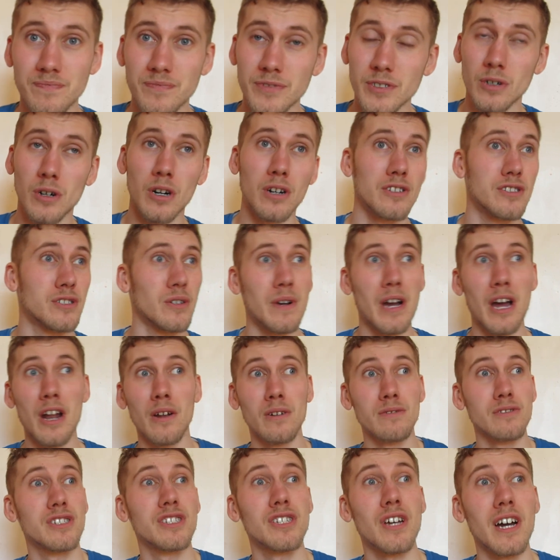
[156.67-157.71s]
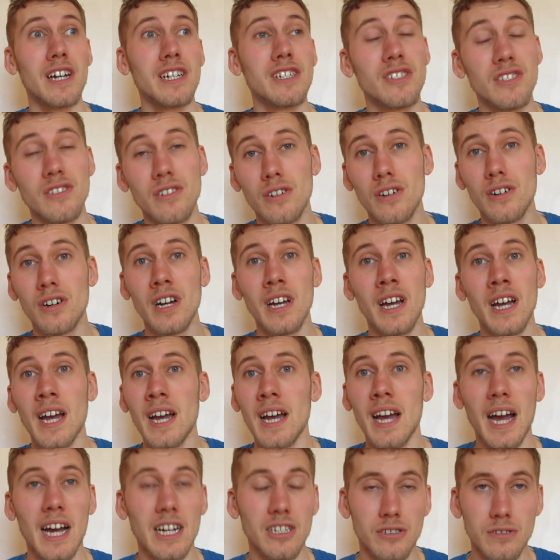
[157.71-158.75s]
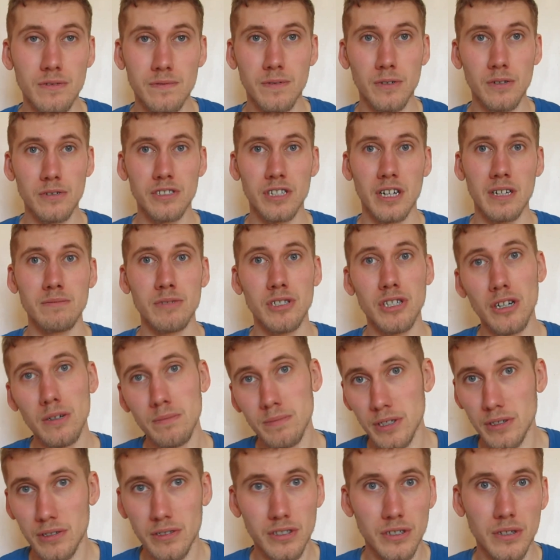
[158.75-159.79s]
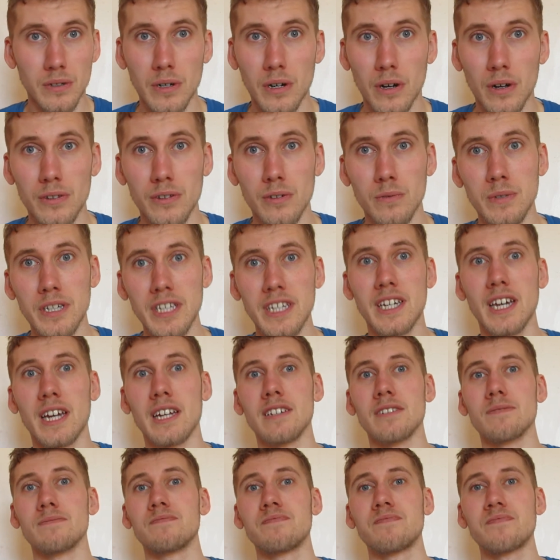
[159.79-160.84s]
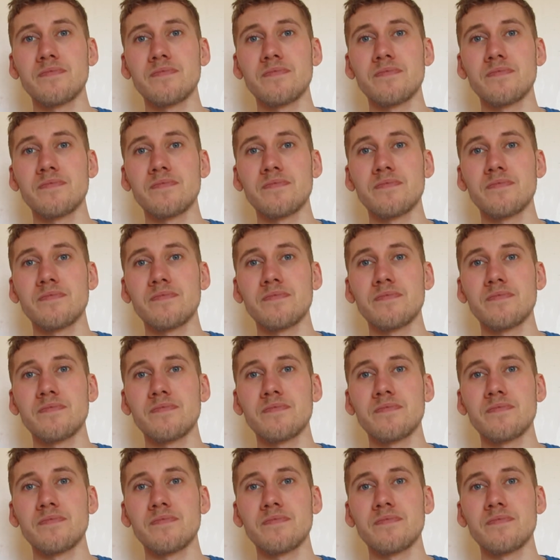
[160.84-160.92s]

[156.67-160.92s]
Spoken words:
or do it alongside your actual full-time job. You can do it on the weekend.